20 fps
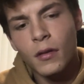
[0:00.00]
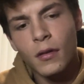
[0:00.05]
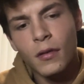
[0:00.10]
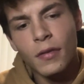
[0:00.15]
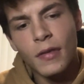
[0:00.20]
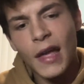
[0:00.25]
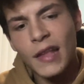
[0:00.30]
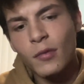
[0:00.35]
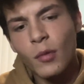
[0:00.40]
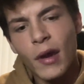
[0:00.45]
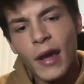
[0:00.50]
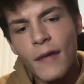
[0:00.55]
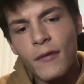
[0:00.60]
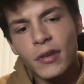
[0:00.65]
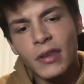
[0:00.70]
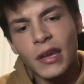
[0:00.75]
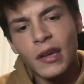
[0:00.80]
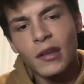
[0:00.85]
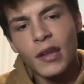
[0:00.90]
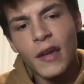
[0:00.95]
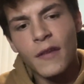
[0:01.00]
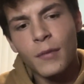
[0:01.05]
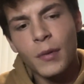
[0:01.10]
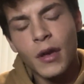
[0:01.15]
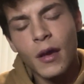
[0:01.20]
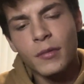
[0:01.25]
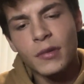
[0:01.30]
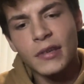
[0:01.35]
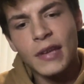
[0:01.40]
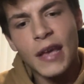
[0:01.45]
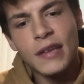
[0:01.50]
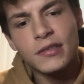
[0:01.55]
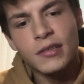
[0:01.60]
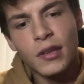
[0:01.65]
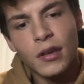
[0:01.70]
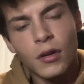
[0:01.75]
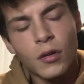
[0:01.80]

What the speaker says: That's why everything in life becomes a test to